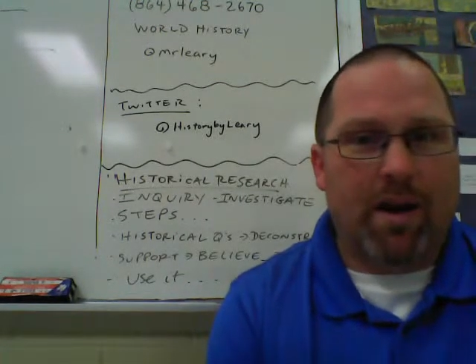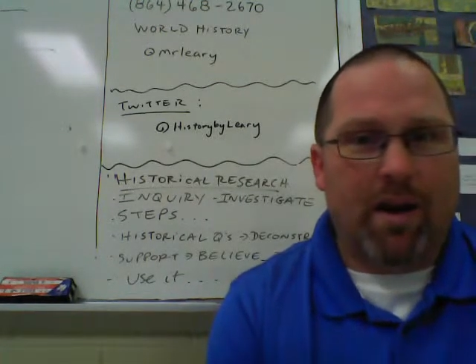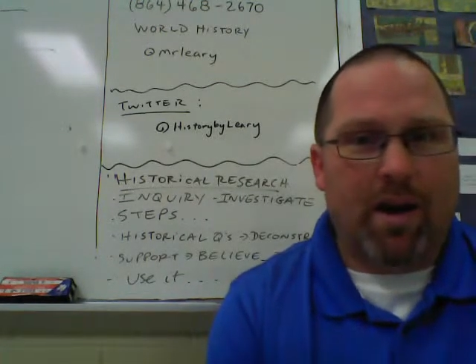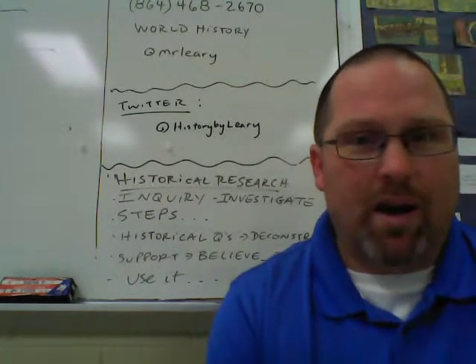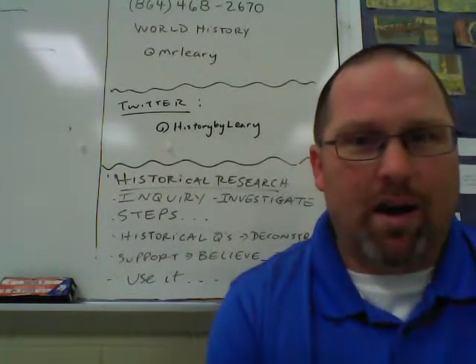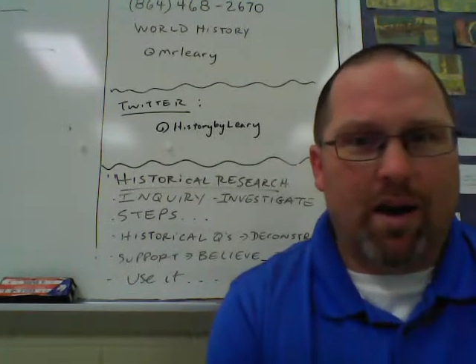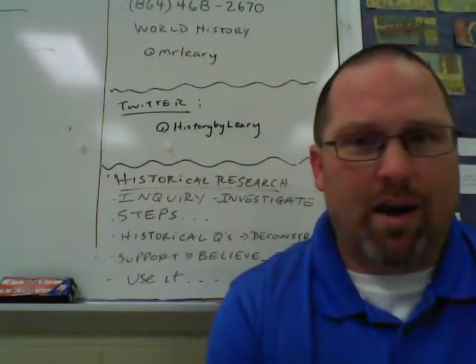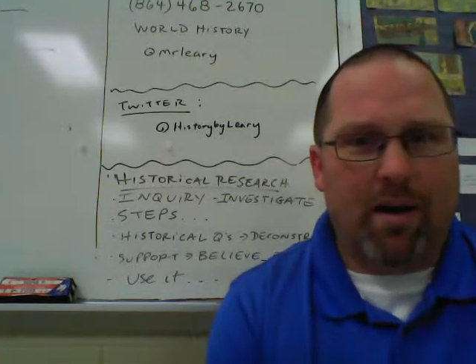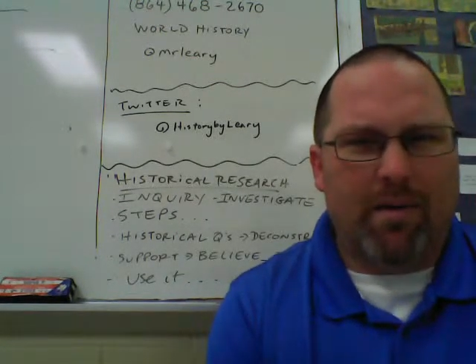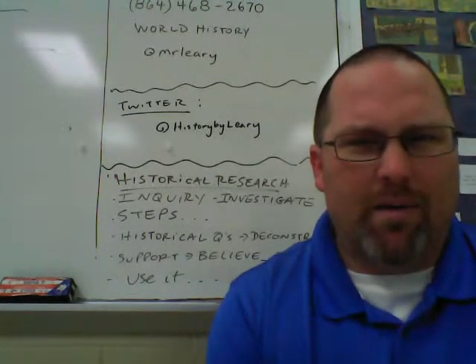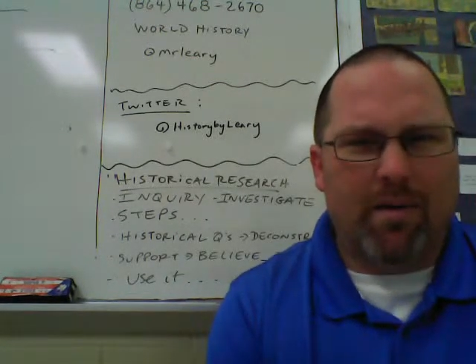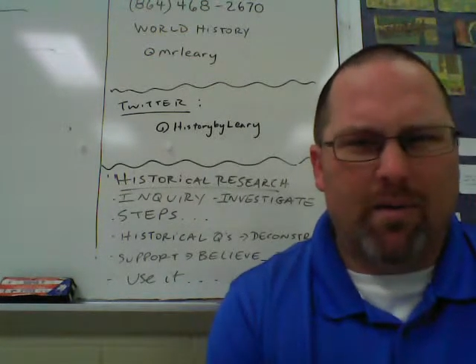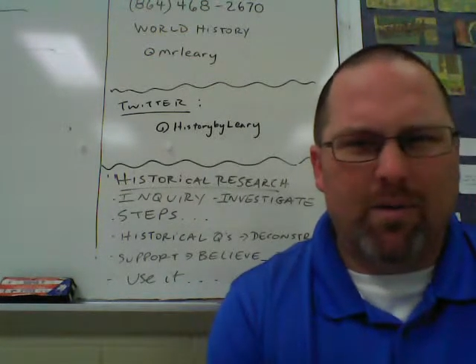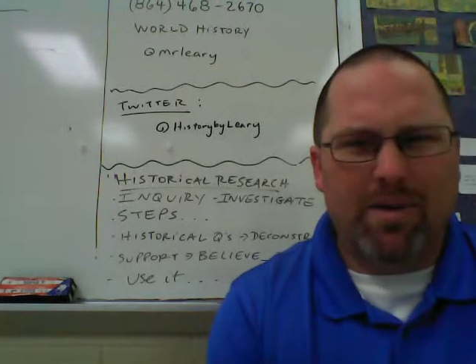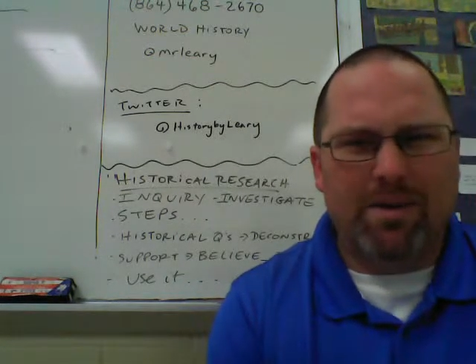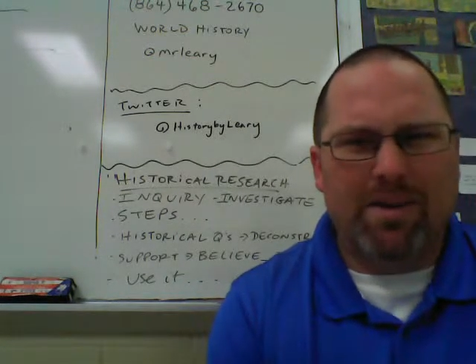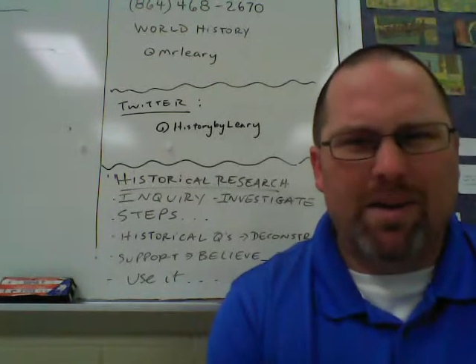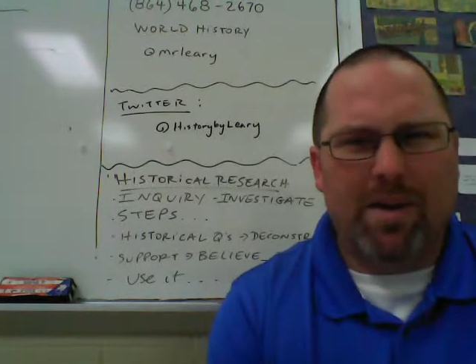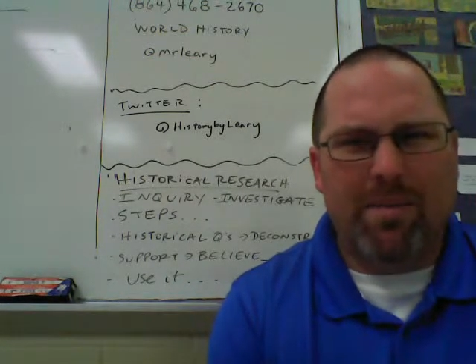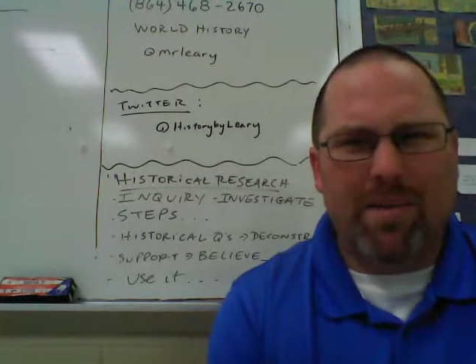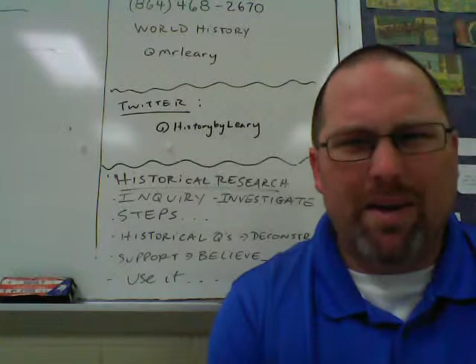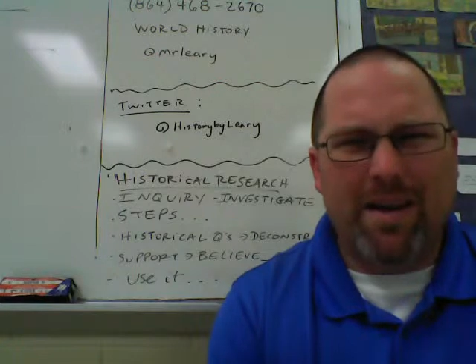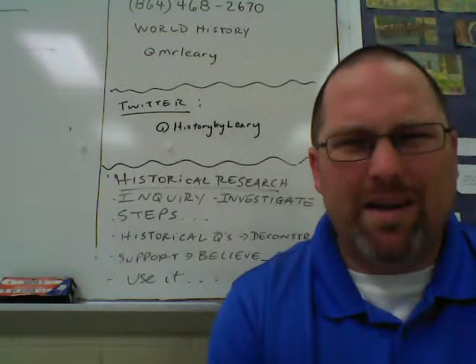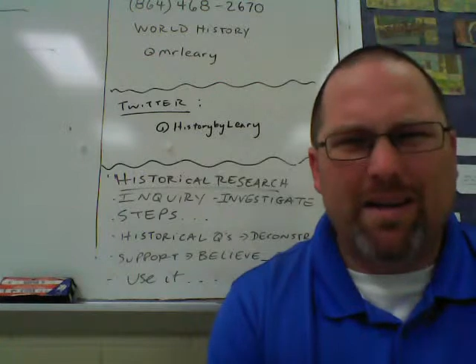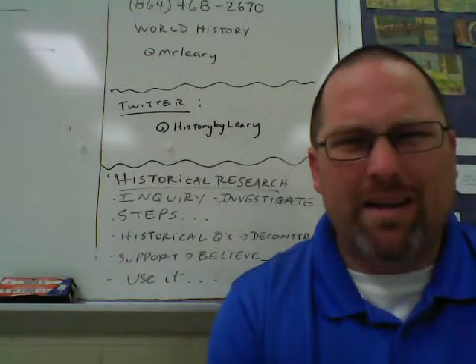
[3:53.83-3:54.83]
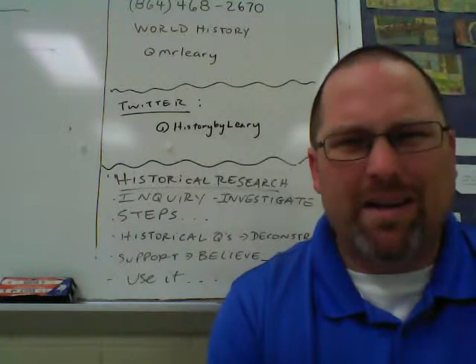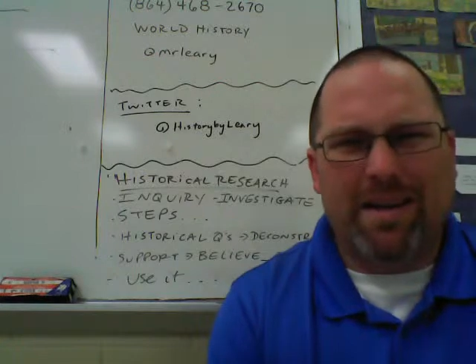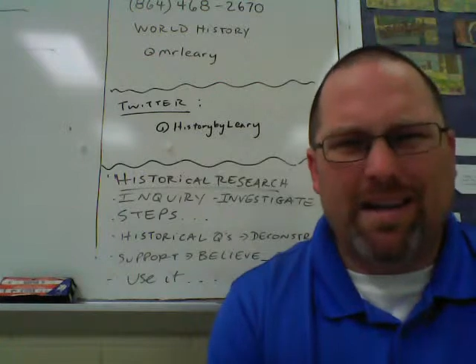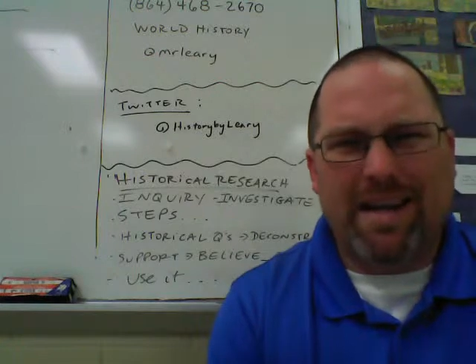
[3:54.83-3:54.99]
And what does that mean to